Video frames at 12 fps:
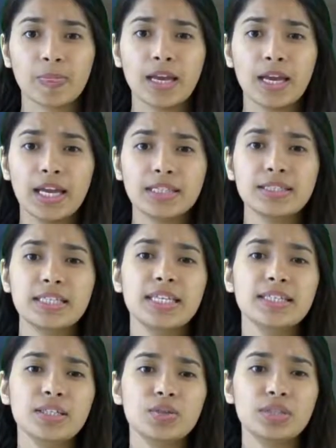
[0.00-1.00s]
It is
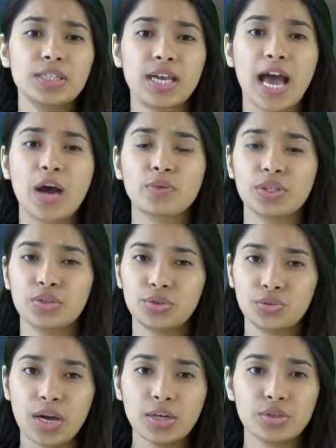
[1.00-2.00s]
easy to see how such
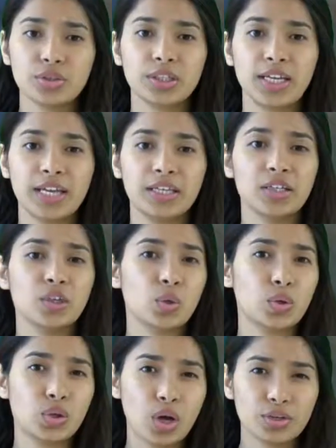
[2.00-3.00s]
structure can
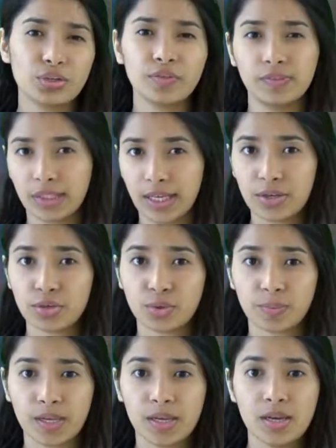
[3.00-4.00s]
encode non-trivial
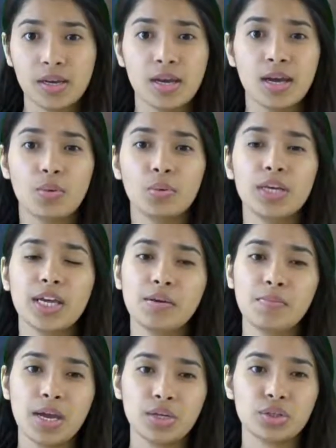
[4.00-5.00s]
entropy. We
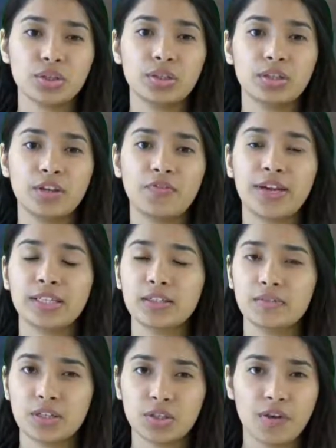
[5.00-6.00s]
can measure the
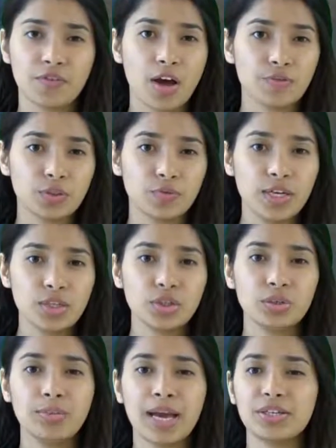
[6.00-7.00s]
effectiveness of
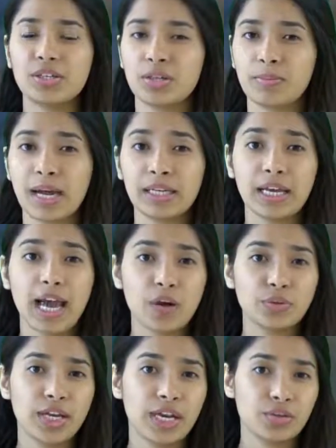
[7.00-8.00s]
observation by determining how
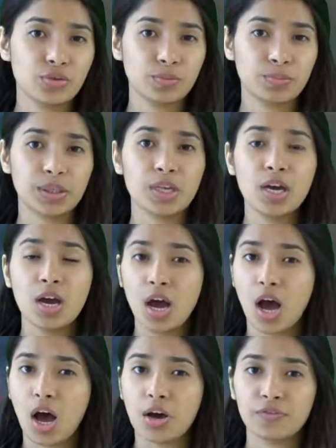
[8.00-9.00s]
the entropy
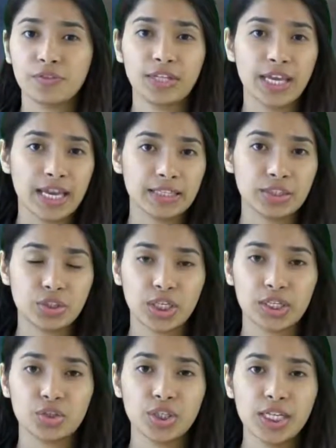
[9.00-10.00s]
of the
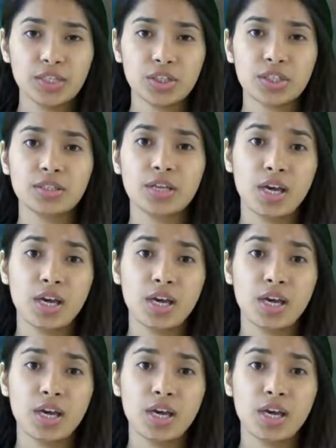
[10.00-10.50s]
anti-chain changes